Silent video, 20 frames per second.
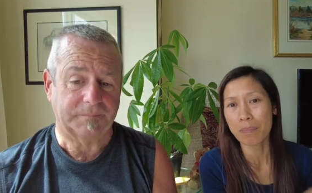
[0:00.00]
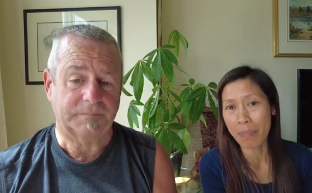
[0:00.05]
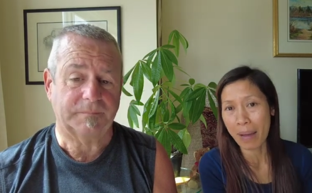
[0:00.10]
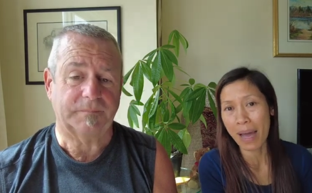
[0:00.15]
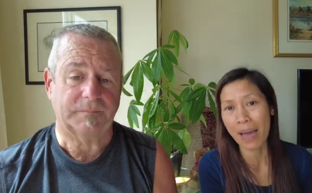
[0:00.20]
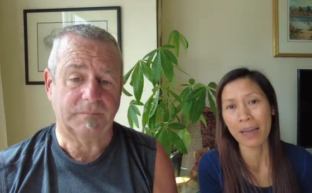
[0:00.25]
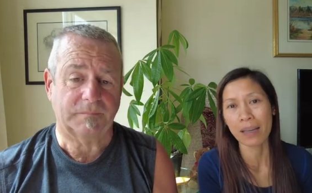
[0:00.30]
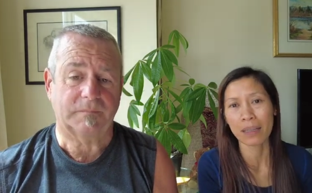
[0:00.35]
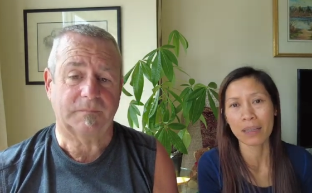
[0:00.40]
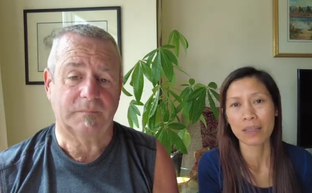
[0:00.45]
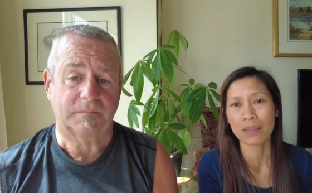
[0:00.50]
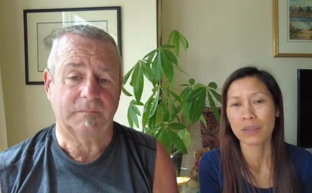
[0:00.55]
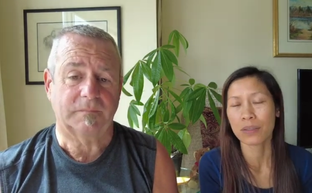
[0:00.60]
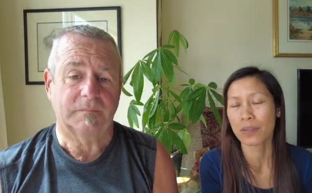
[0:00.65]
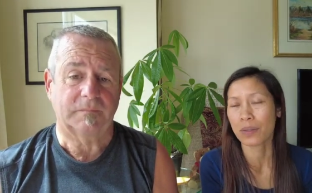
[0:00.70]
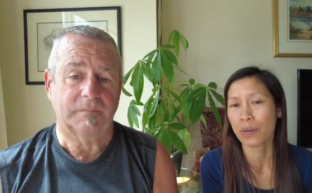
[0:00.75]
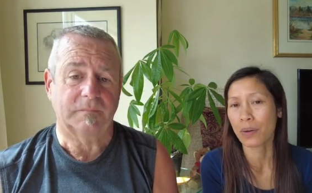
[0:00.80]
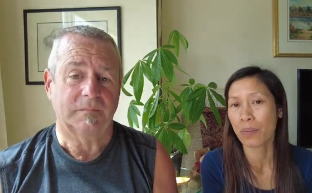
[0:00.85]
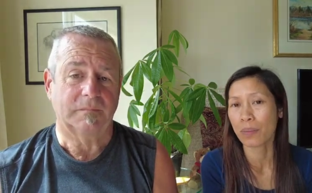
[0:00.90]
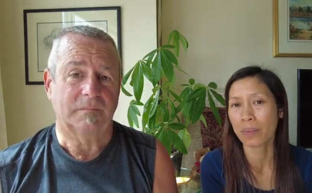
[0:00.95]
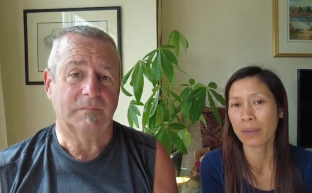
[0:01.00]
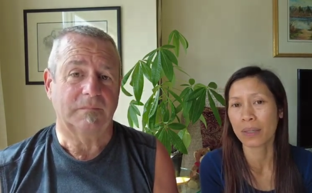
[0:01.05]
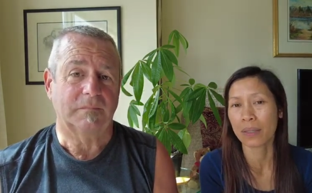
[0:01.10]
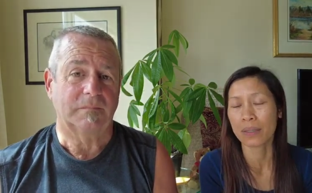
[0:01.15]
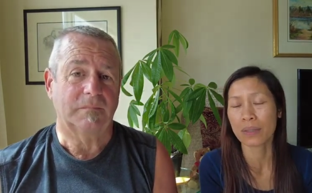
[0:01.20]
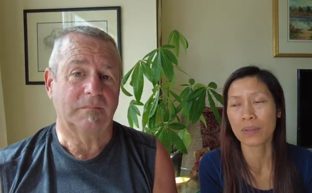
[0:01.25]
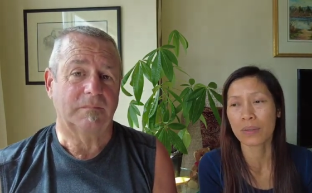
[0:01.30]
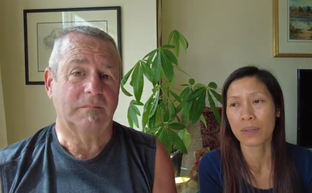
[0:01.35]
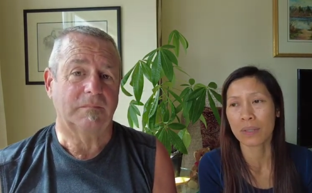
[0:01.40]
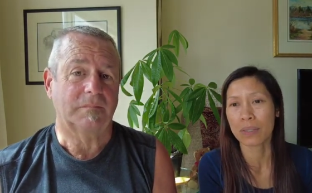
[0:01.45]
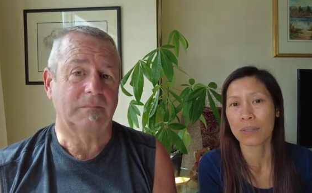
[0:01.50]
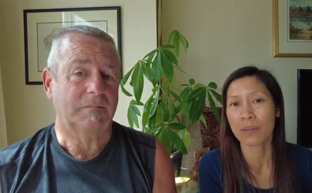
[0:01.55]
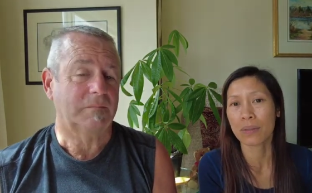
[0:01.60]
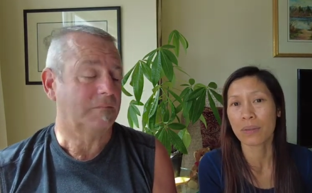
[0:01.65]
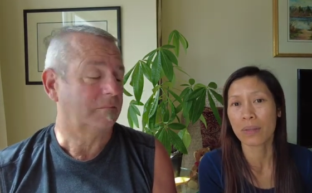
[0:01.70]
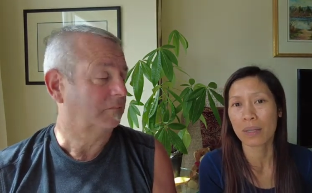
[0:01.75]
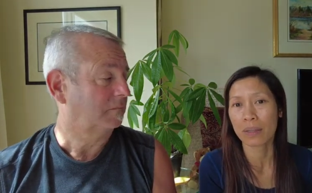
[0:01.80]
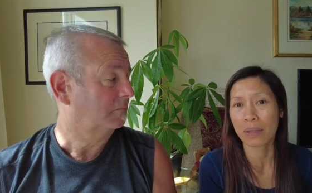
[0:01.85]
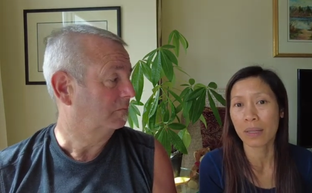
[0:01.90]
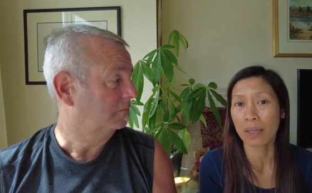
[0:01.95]
Speaker 1: back into their home country so
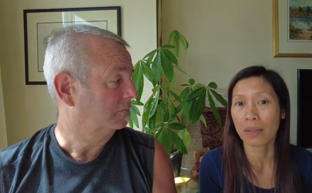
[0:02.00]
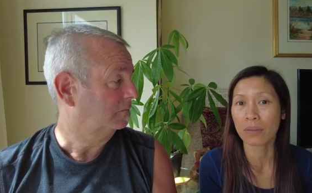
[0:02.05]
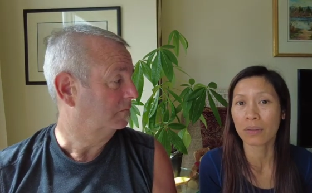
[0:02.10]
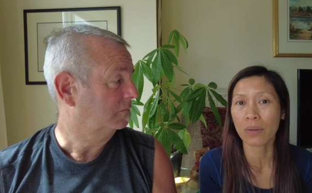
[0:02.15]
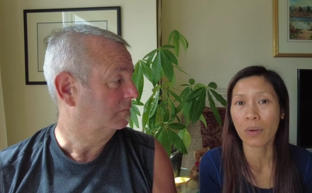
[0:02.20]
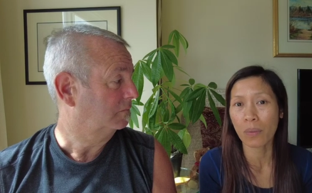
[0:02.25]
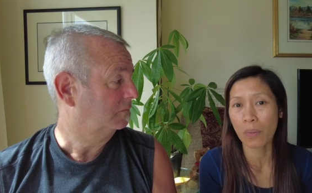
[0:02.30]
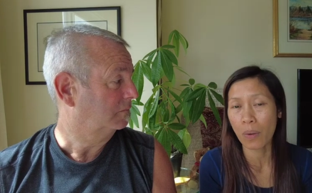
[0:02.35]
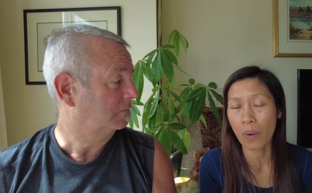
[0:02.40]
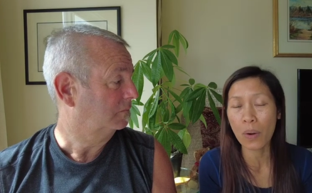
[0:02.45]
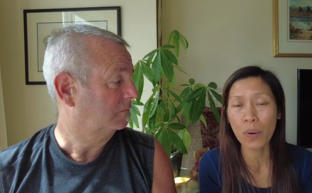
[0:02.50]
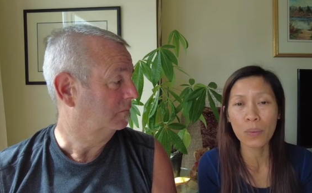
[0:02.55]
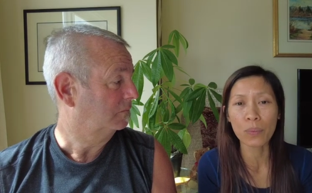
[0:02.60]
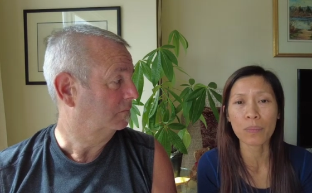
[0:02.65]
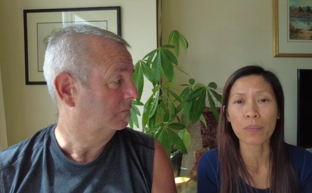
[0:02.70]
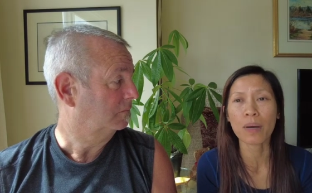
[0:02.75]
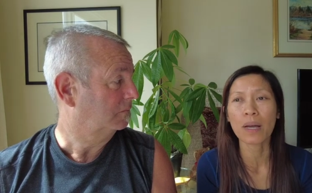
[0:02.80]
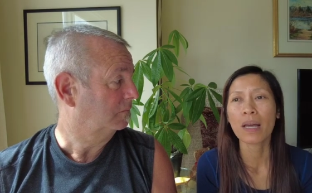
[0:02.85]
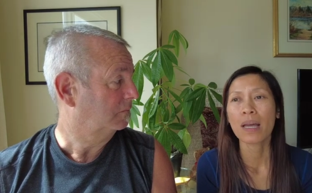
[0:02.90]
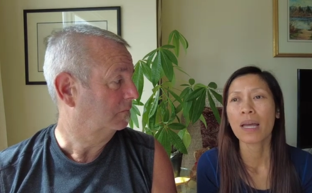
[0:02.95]
that they could go home.